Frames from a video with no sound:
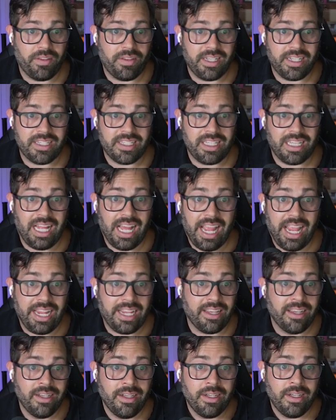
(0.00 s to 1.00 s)
Things
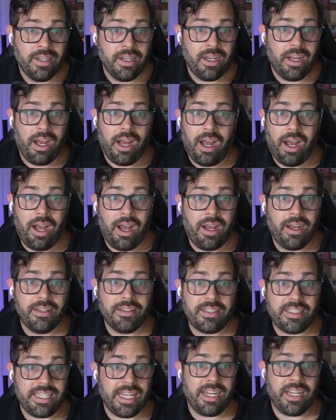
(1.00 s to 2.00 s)
like
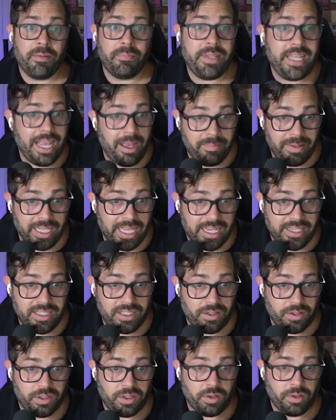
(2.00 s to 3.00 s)
setting up the MLS
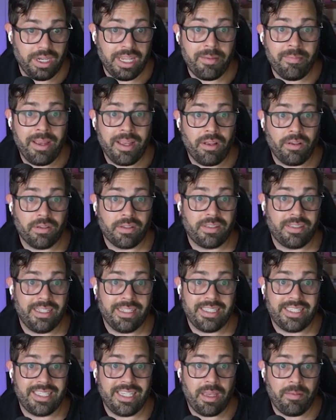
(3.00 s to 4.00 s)
search or email
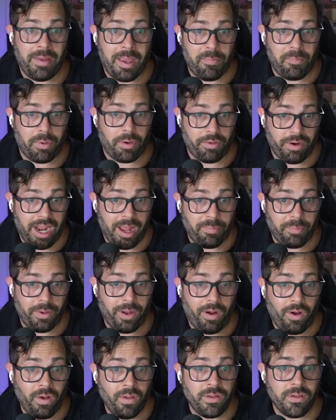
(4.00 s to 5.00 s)
and CMA prep.
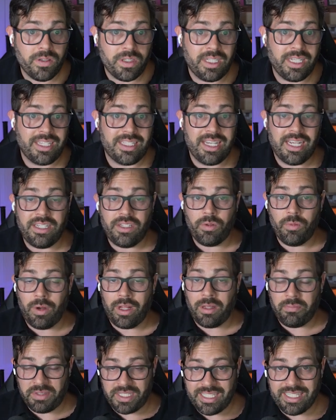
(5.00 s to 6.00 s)
All those things I do
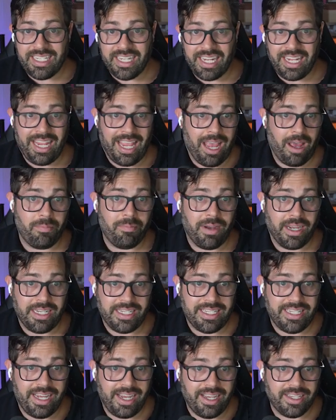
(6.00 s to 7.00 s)
while I'm sitting at my
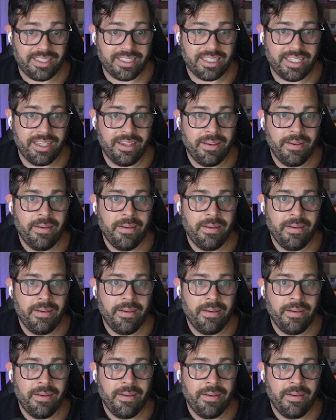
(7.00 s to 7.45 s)
desk.